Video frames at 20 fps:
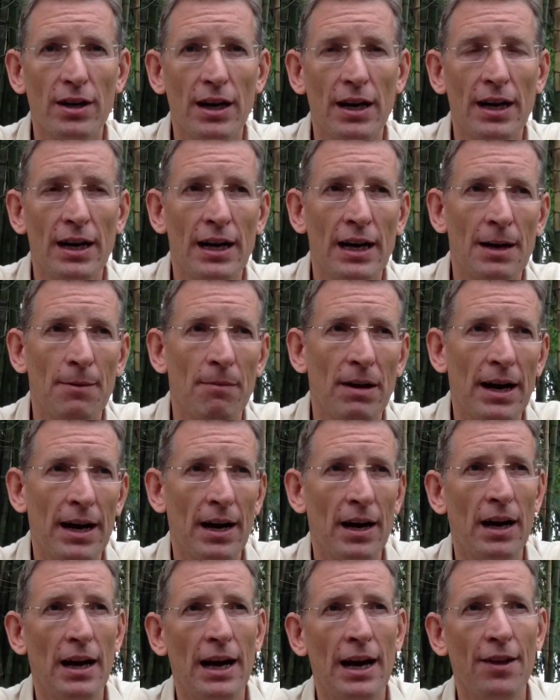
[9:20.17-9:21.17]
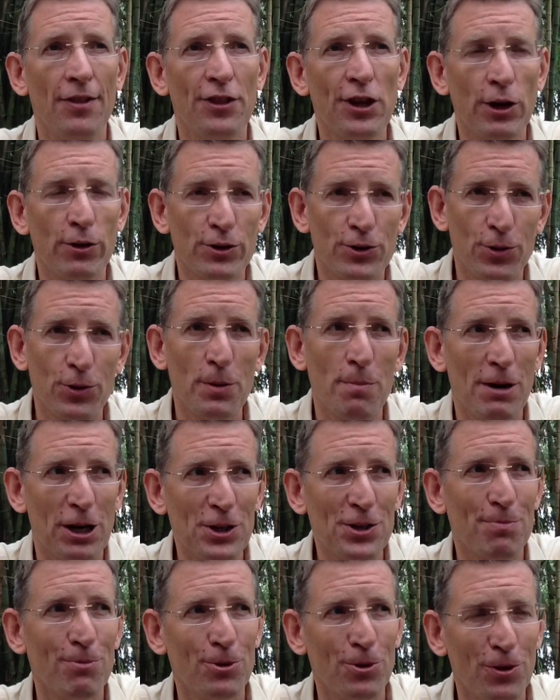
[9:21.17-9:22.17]
and those who are
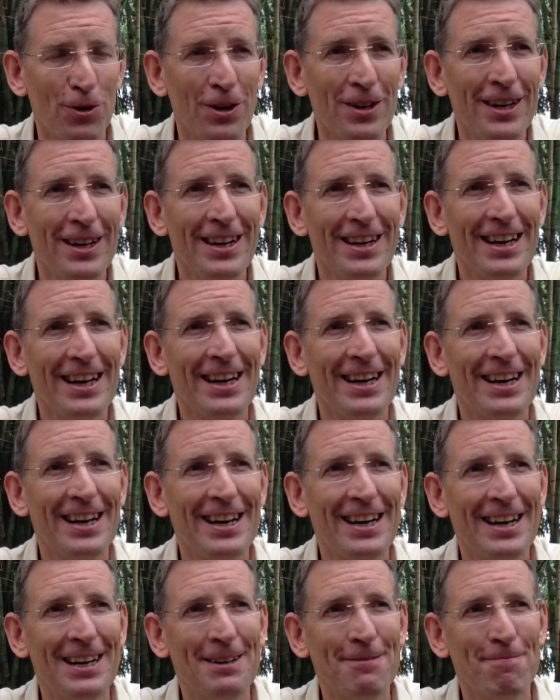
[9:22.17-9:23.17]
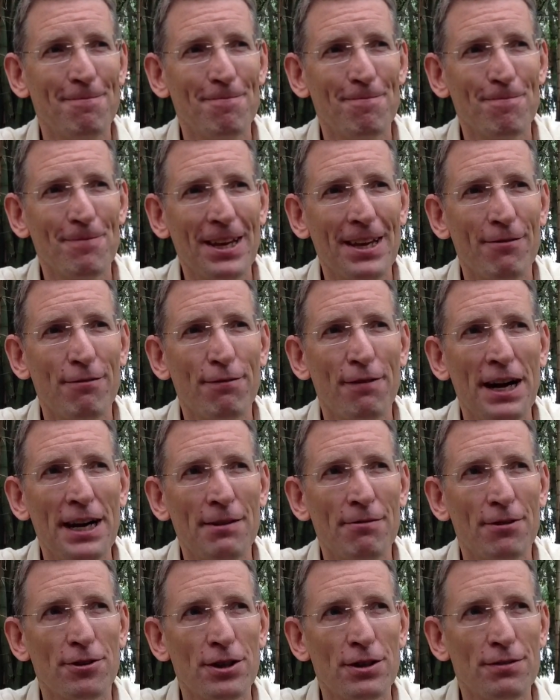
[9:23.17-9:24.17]
much more in
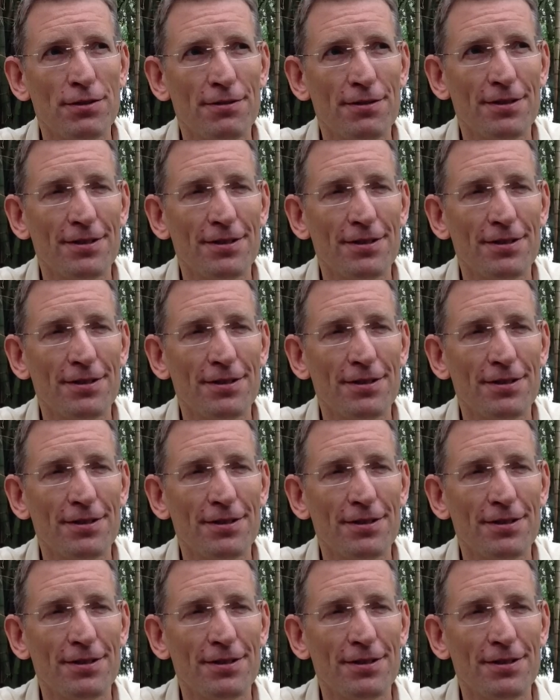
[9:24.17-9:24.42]
favour of